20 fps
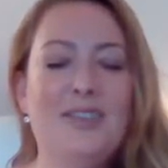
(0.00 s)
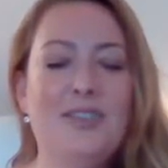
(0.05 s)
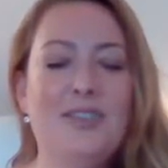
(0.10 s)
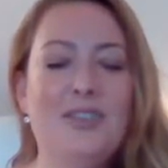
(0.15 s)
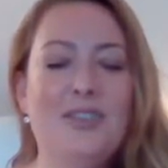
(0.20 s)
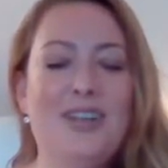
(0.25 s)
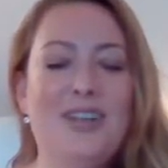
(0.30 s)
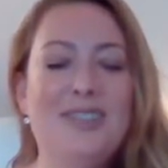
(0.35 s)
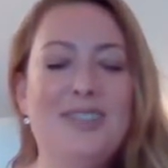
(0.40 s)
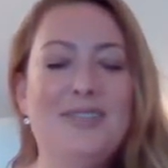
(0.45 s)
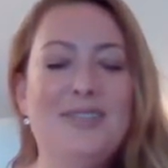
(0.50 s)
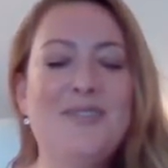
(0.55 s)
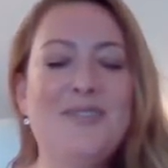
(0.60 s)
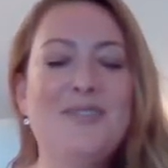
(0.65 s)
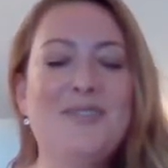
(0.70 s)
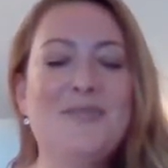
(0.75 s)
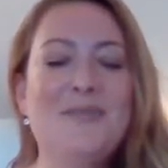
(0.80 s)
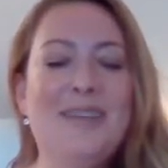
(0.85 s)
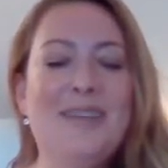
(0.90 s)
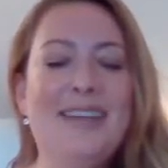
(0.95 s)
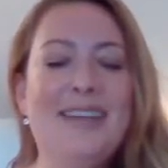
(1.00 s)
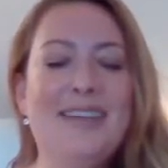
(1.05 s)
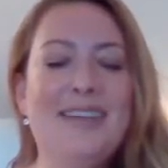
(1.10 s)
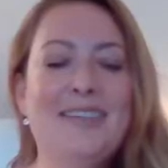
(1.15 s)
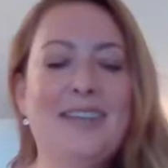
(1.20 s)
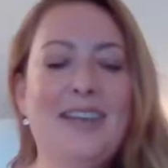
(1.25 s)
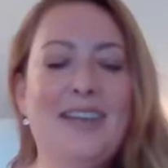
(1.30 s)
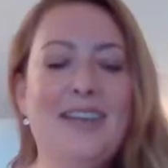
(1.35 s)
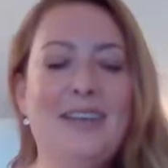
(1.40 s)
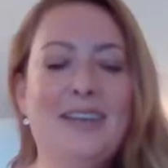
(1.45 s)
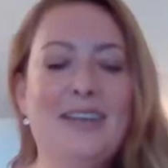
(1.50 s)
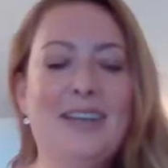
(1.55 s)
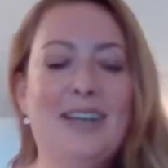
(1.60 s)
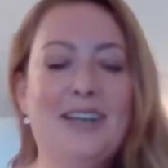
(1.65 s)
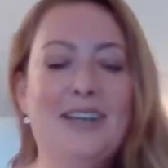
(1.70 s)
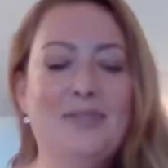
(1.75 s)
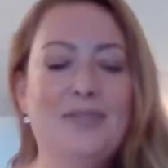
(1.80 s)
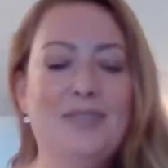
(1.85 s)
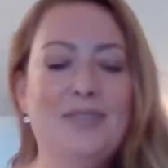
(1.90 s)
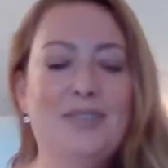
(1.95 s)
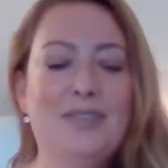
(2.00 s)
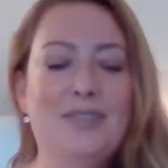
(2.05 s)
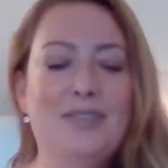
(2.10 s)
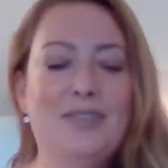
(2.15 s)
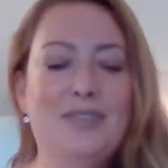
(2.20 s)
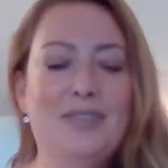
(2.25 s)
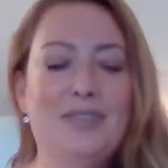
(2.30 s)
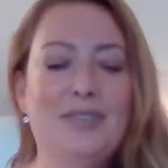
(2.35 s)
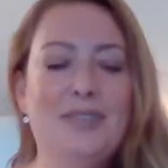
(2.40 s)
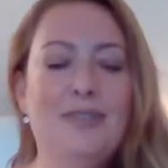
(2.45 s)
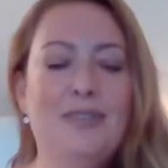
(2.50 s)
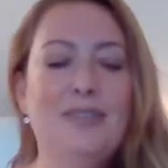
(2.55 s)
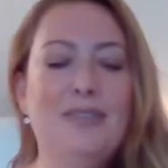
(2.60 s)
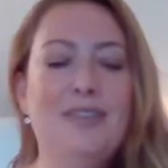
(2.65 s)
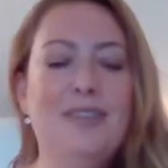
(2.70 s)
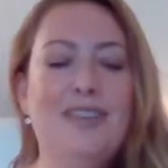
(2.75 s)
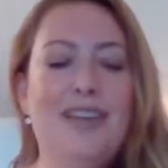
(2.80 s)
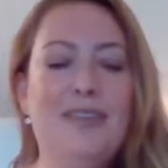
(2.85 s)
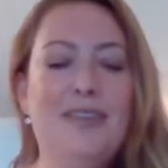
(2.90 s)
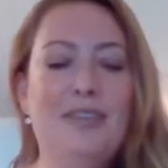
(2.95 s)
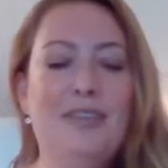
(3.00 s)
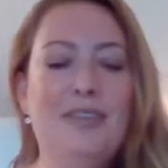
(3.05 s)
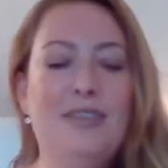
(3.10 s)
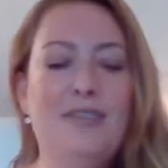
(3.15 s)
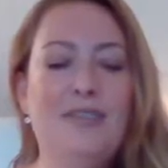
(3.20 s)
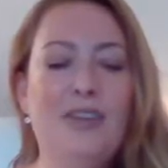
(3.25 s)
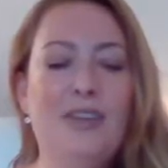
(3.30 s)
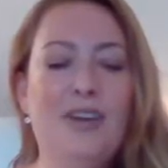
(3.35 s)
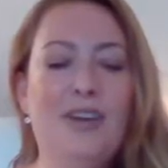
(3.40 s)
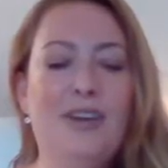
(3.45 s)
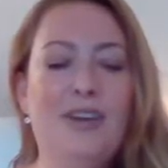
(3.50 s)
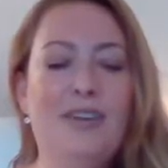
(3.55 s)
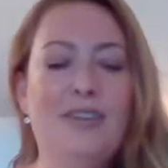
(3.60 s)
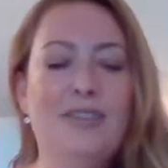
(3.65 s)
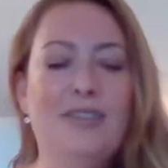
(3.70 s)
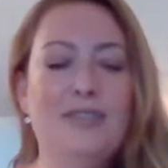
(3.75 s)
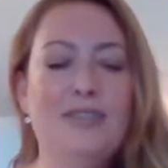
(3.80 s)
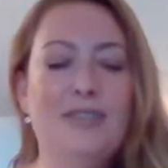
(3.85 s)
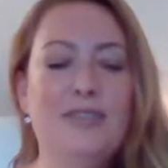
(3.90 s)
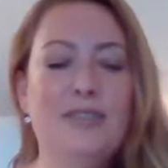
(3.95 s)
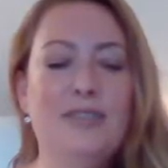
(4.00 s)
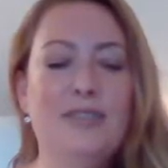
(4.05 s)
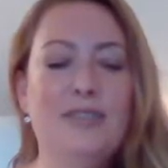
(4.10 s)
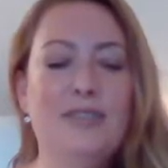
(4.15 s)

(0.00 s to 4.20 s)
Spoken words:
on transforming their lives through the level of the heart.